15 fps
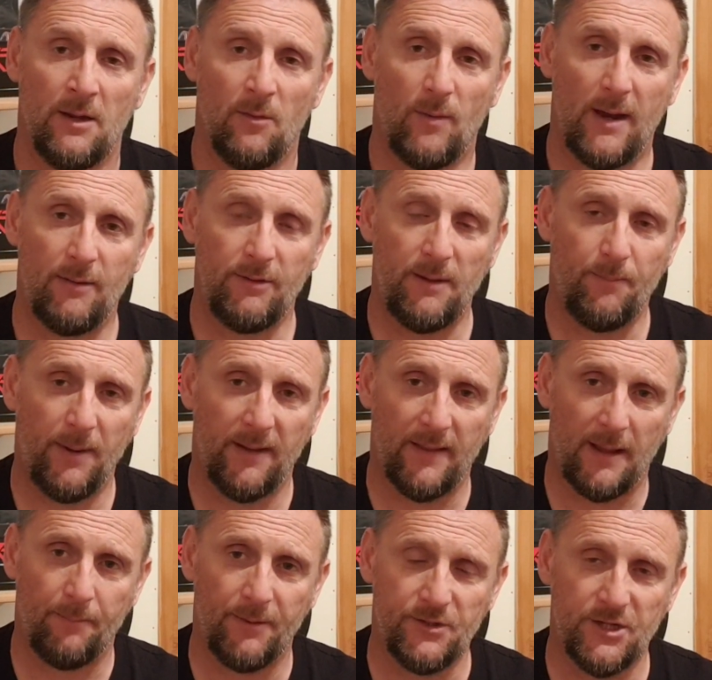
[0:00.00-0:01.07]
Why would he pick
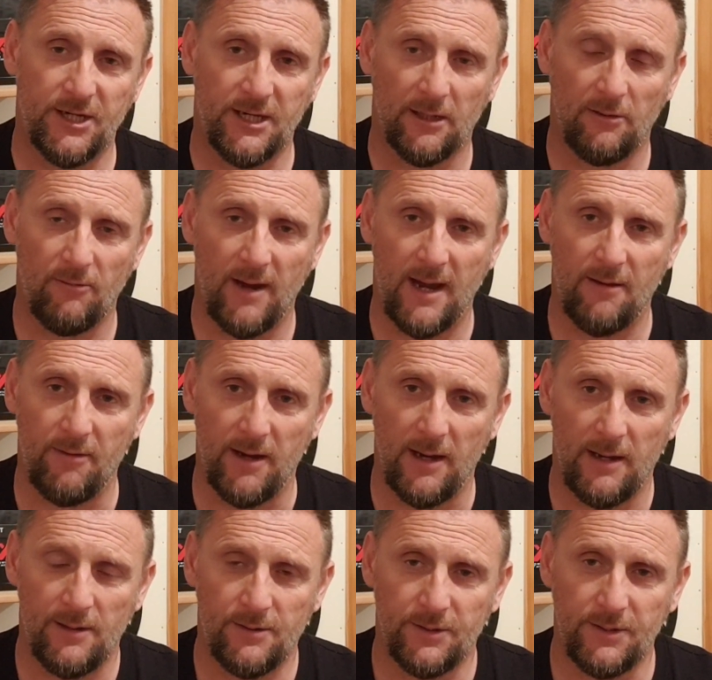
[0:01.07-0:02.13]
that particular
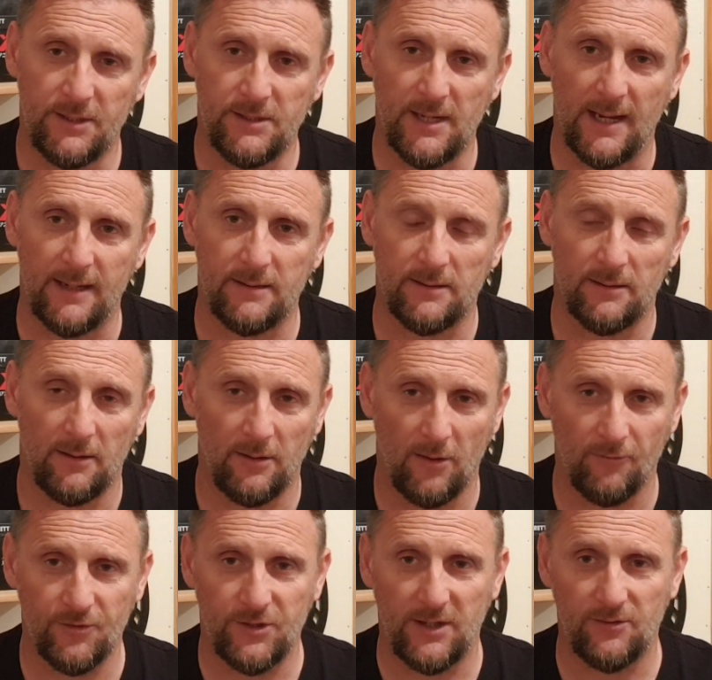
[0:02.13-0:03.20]
area to detect? And
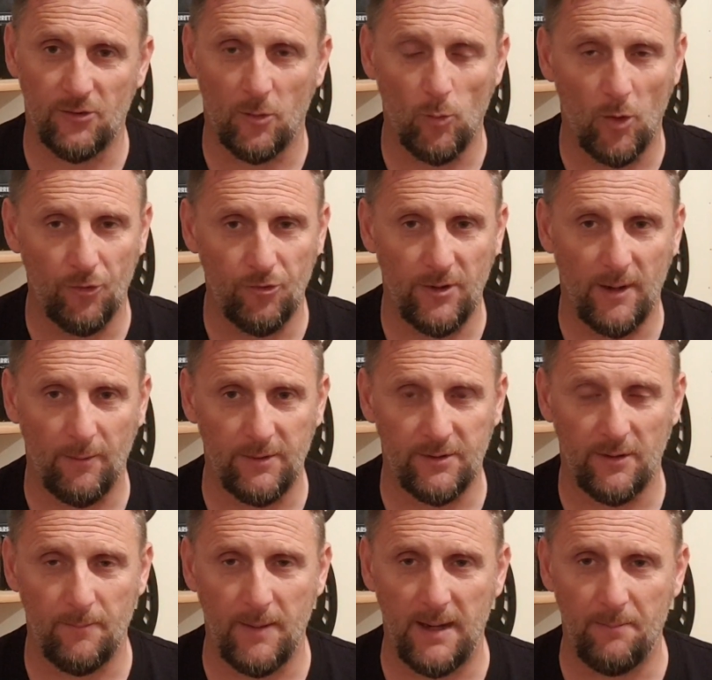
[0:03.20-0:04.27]
obviously he's not wandering out into
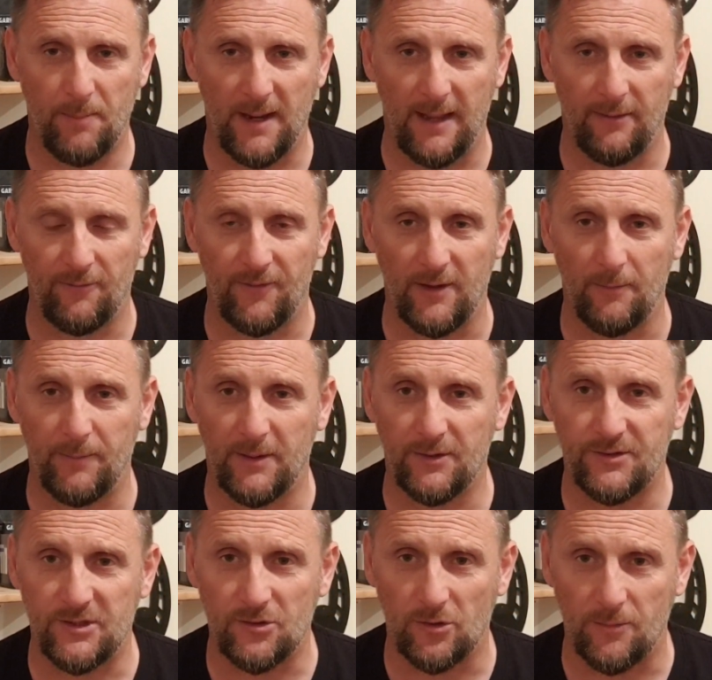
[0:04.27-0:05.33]
the main part of the field because
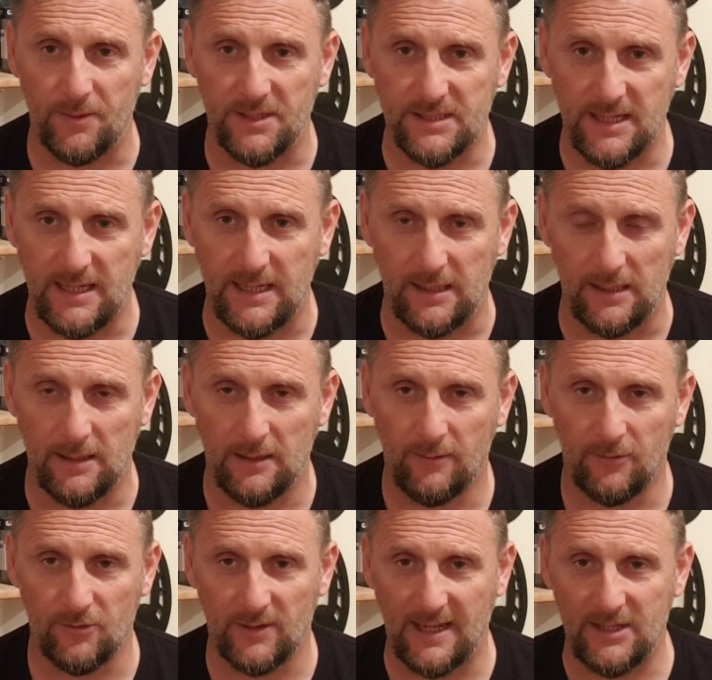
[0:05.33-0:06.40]
he's going to be seen.
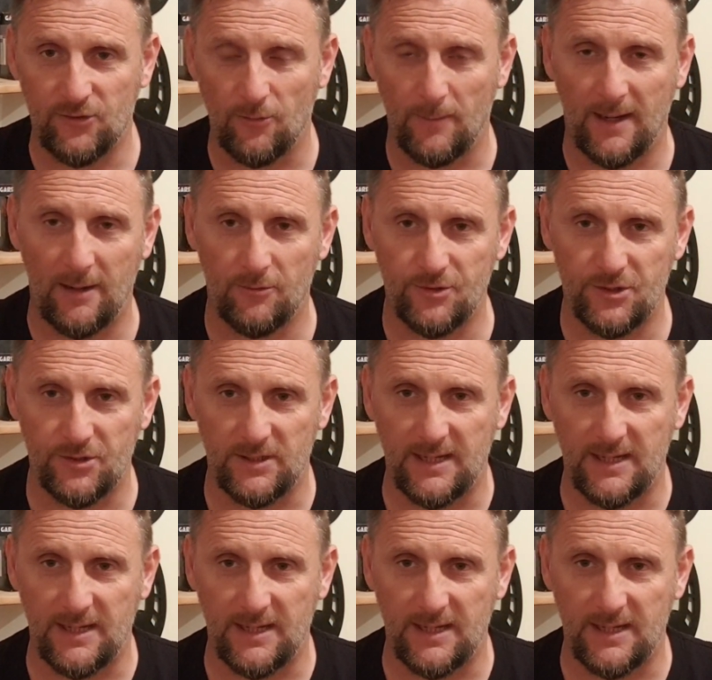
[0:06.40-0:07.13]
There's lights from the houses and